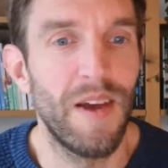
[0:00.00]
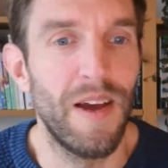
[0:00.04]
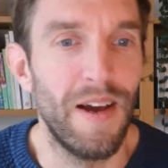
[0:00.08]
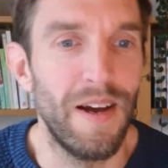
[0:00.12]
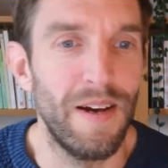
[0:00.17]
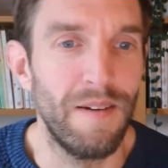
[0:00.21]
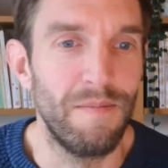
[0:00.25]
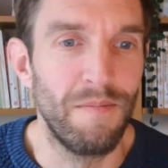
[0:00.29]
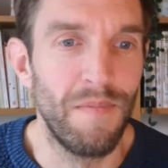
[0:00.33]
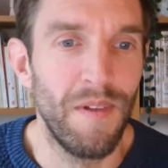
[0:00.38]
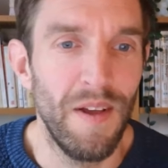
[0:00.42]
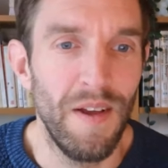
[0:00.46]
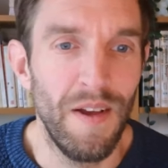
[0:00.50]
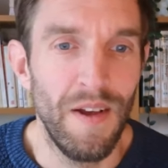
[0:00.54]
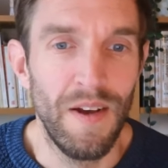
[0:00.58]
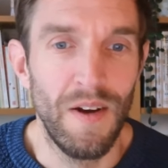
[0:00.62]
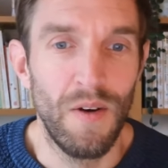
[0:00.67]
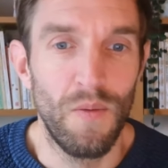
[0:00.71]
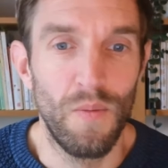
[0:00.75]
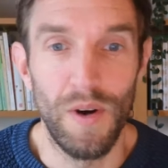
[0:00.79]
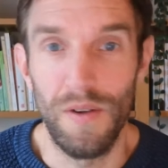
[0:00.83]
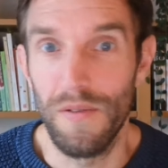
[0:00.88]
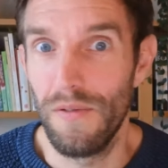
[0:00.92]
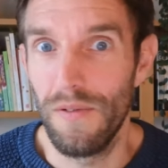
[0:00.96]
Um,
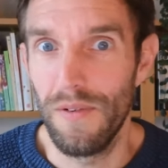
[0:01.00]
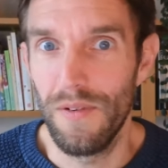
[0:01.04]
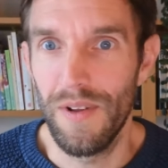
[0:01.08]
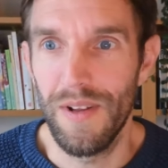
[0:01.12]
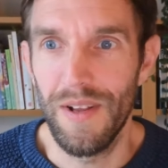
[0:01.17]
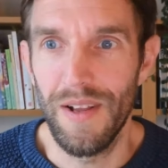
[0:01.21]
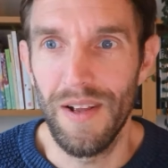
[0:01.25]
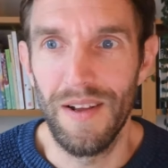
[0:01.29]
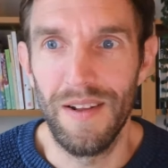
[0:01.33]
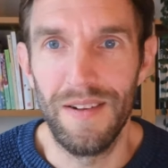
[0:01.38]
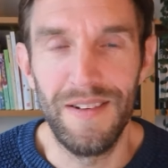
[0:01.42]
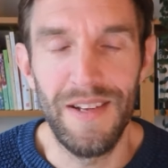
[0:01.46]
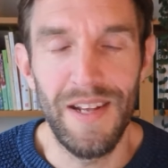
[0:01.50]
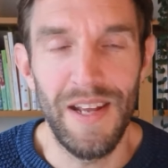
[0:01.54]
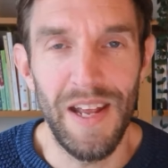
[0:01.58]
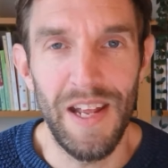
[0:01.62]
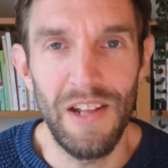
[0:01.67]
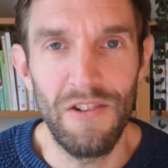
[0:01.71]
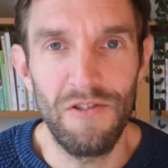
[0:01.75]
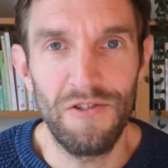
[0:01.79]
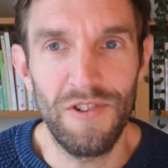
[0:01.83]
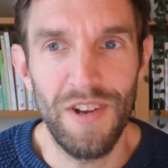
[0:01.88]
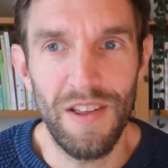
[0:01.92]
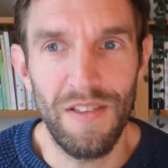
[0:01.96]
one an
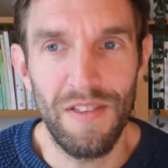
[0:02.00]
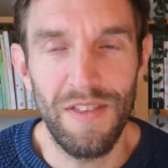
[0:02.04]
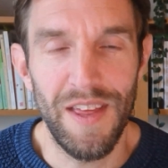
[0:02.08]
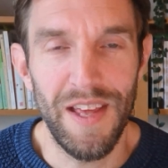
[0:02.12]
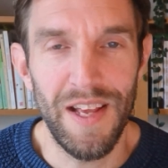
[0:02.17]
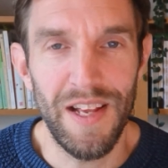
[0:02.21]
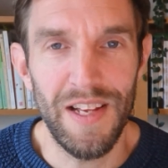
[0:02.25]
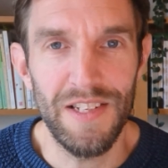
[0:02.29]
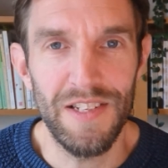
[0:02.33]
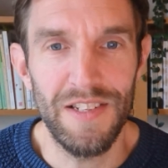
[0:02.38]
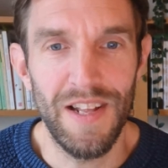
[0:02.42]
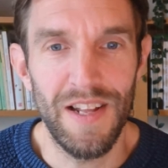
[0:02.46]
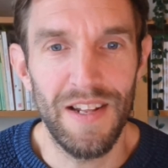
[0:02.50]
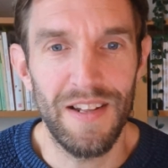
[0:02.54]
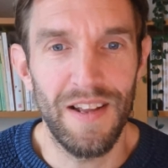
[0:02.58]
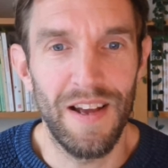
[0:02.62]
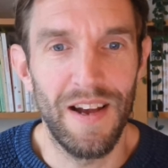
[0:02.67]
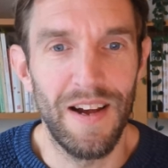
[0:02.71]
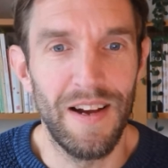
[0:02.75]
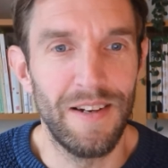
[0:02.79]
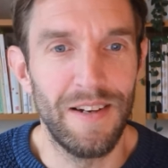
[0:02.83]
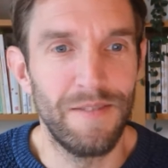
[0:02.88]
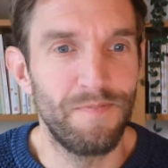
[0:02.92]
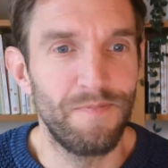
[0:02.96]
interesting thing is that
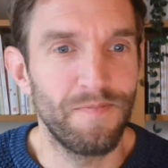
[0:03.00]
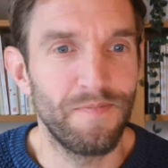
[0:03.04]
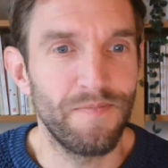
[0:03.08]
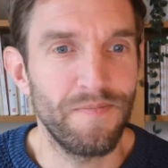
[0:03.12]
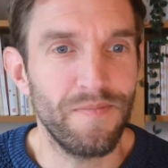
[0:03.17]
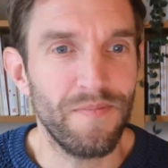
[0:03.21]
um,